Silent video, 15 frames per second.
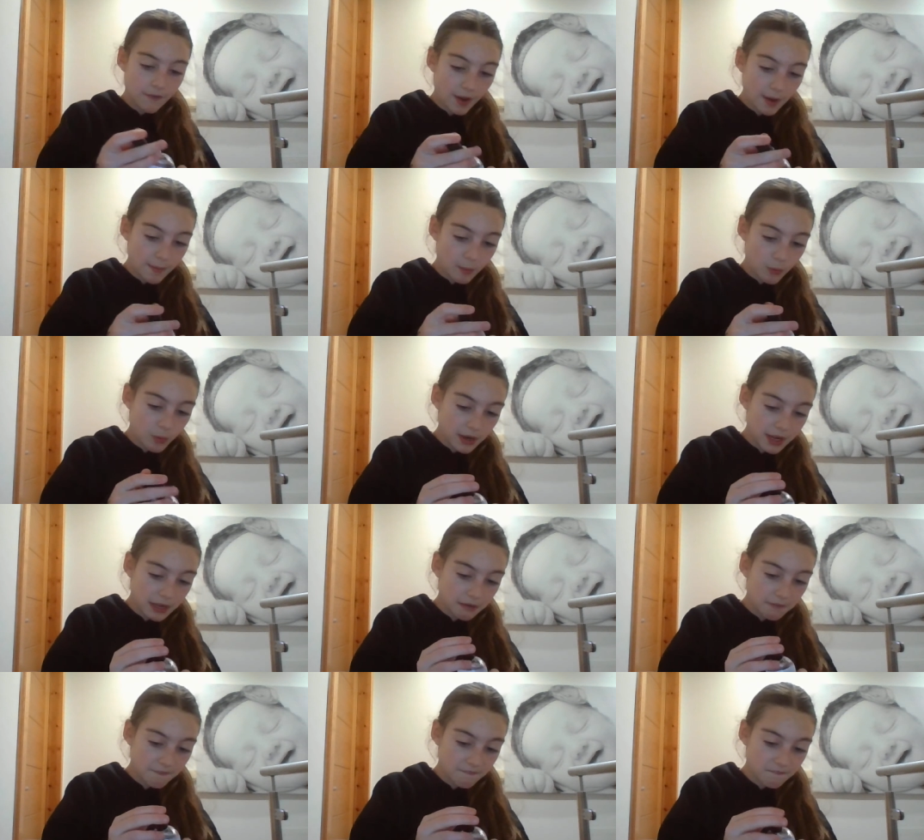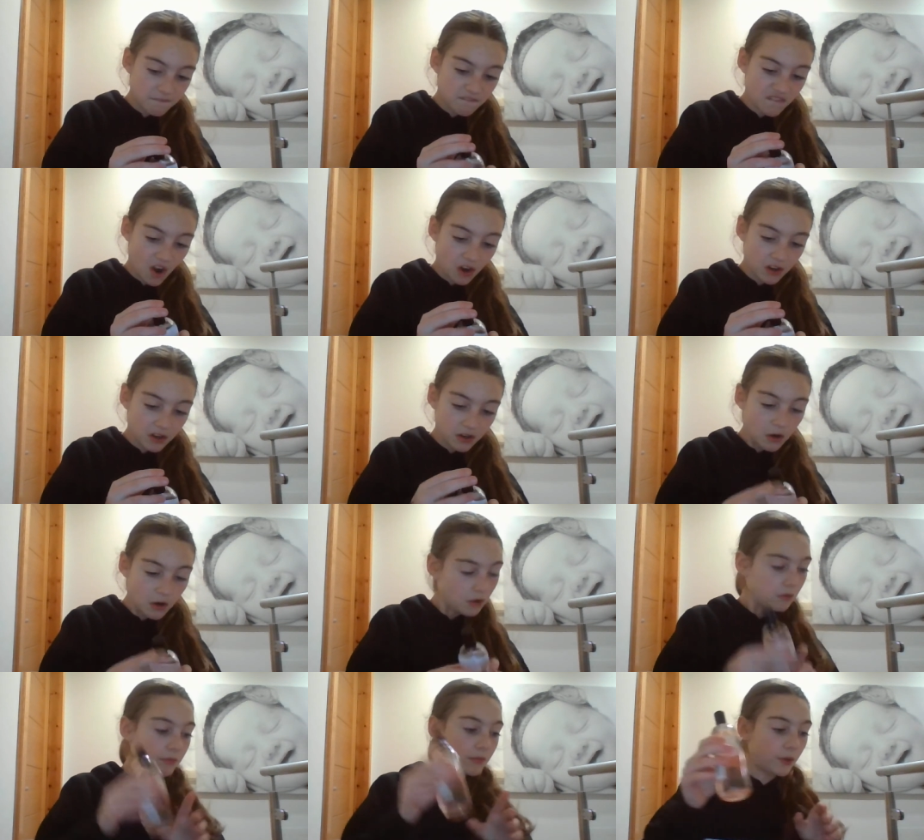I broke it.
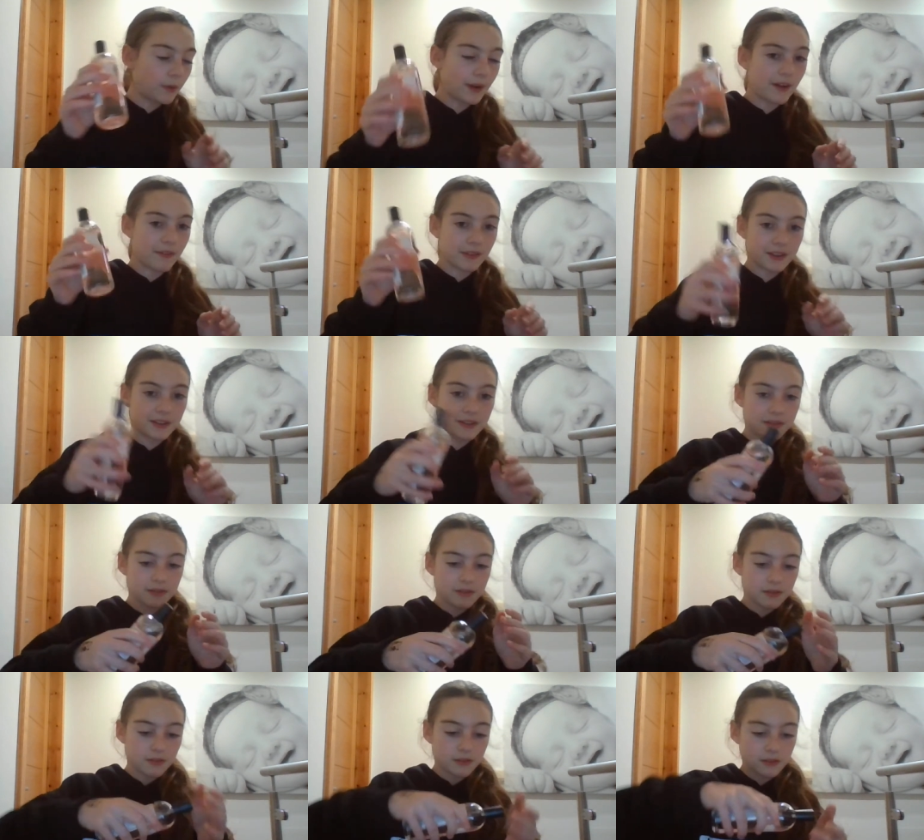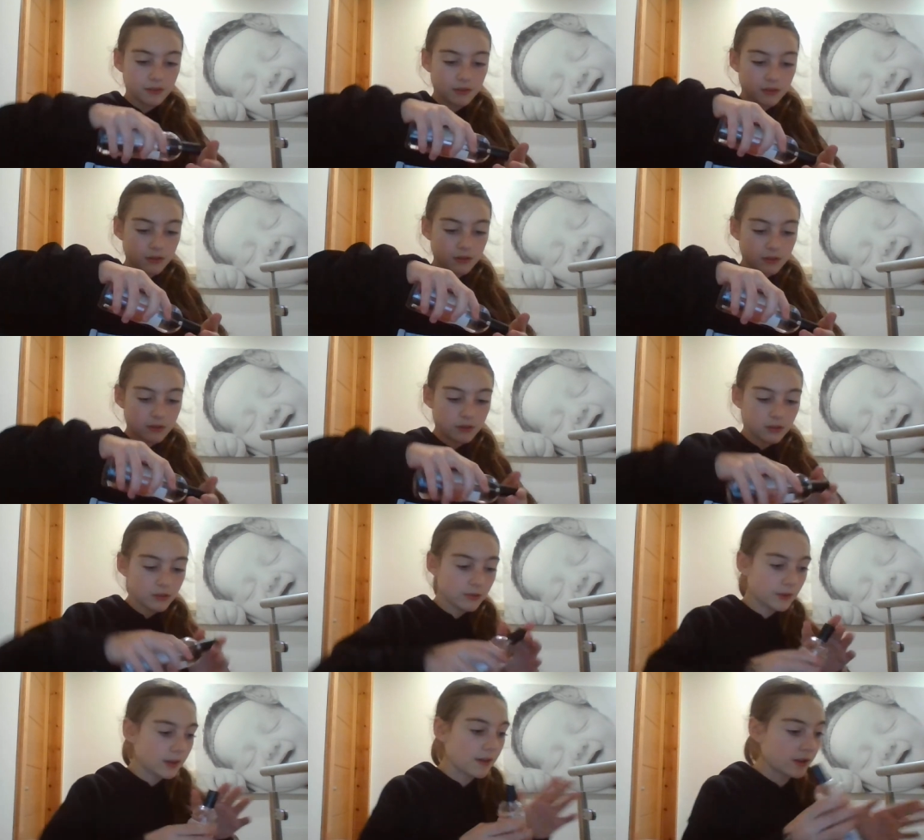No, I haven't.
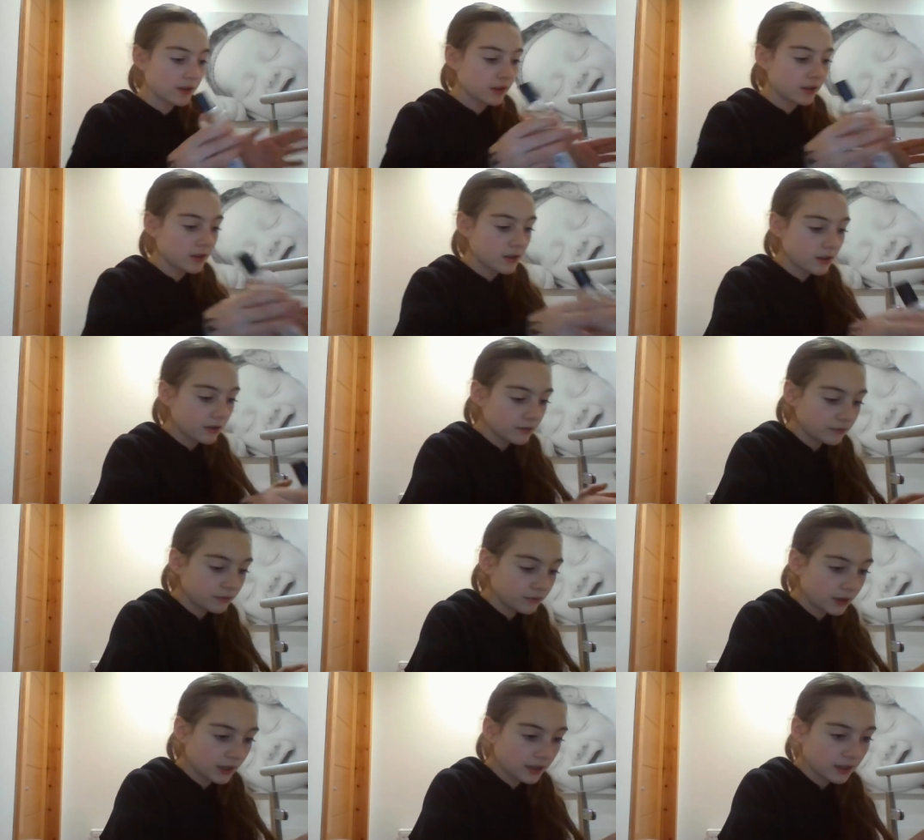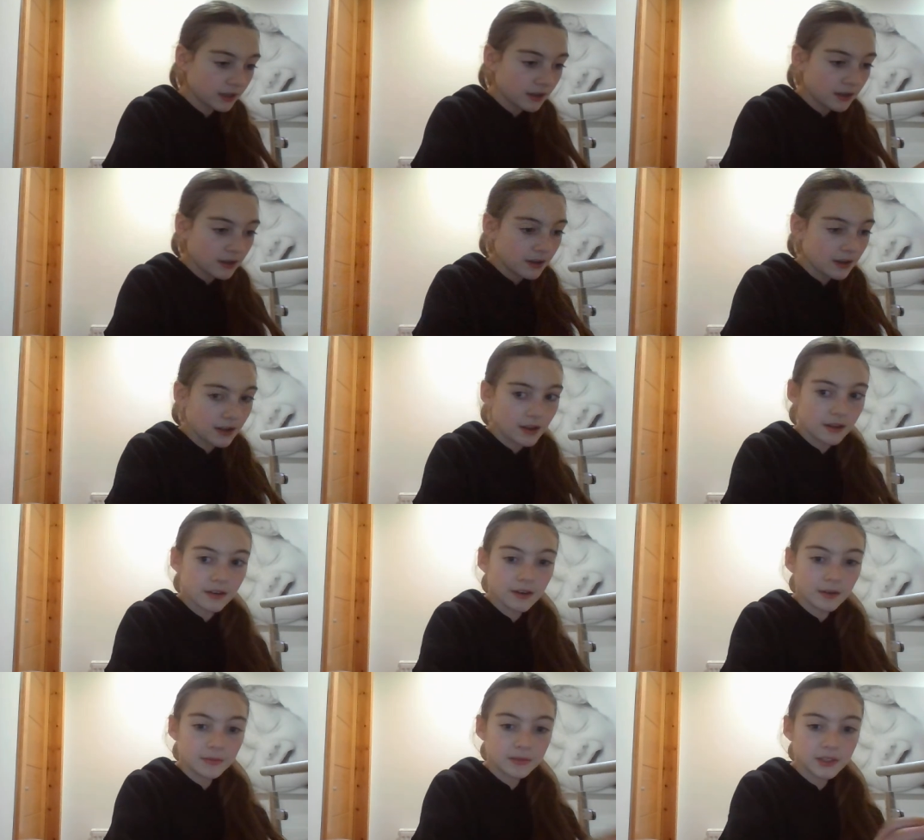No, I haven't. Right.
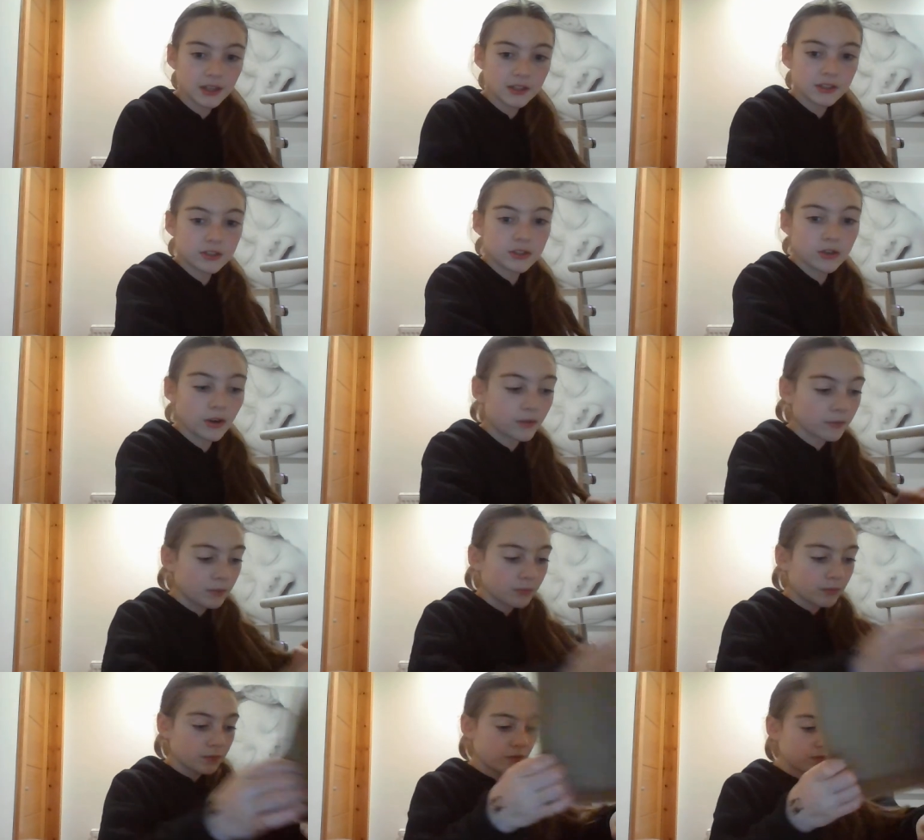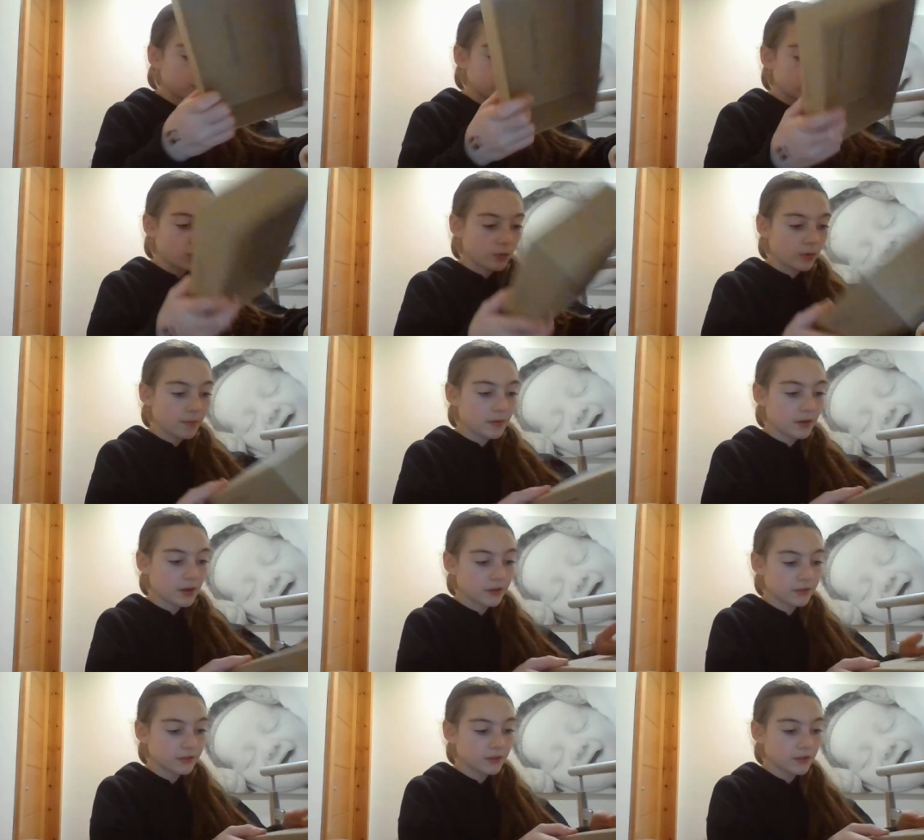And I'm saying to short, short one
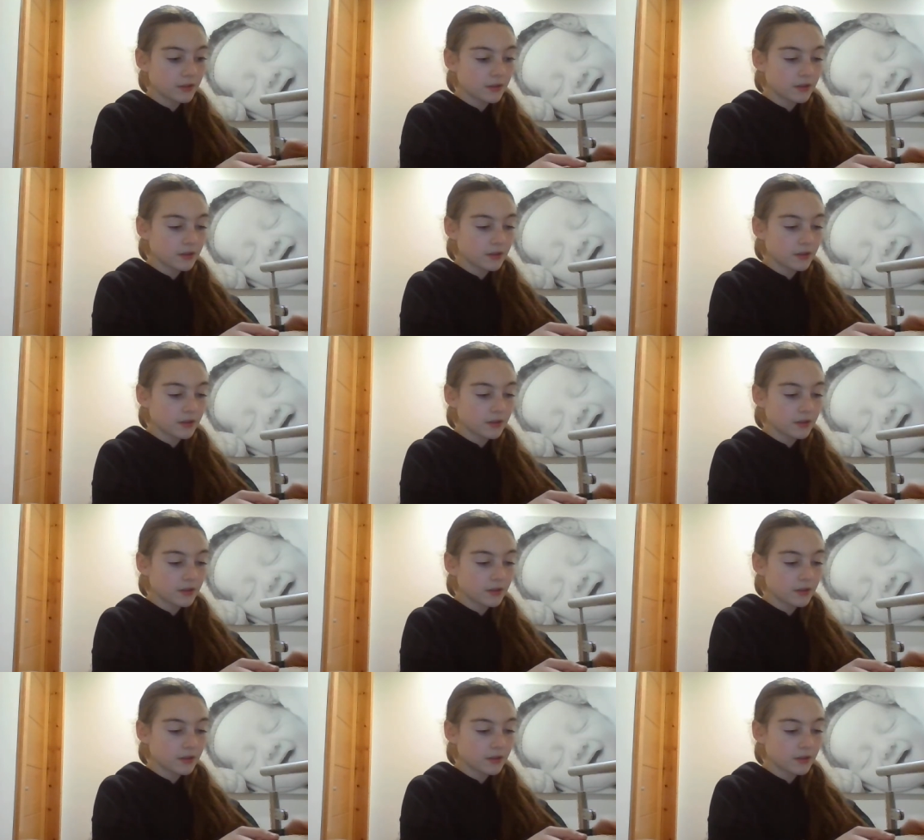because.